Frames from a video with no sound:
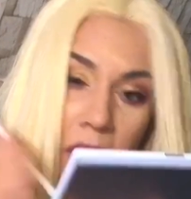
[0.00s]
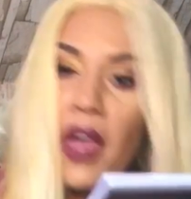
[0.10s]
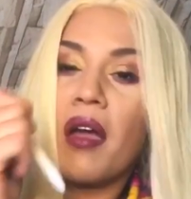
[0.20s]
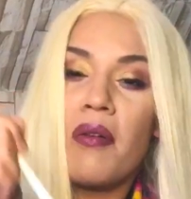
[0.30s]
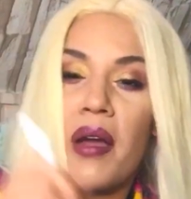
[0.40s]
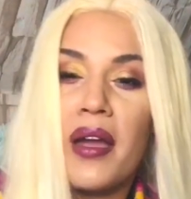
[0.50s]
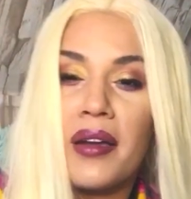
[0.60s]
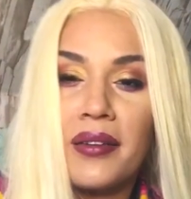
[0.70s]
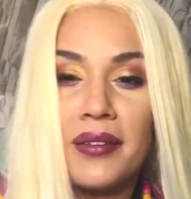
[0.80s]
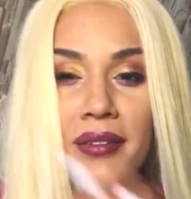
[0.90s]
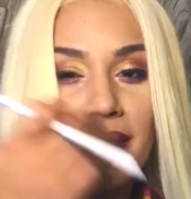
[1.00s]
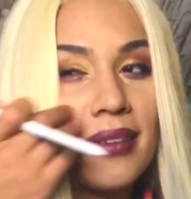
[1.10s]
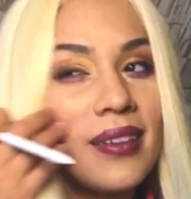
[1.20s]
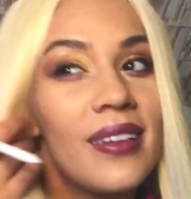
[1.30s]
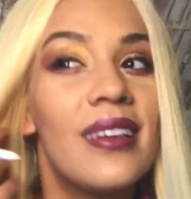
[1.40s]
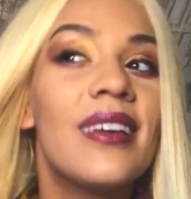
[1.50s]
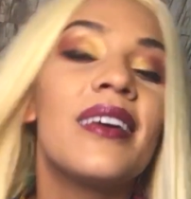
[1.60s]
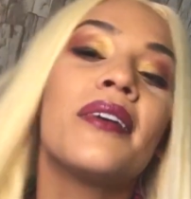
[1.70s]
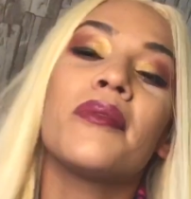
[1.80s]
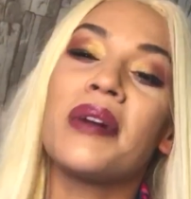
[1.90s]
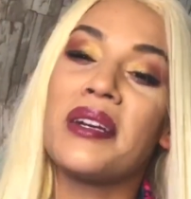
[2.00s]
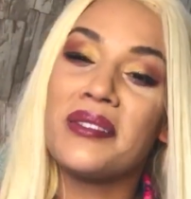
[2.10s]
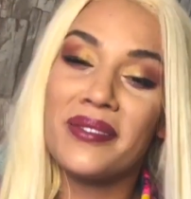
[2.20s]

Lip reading: All right, we're in.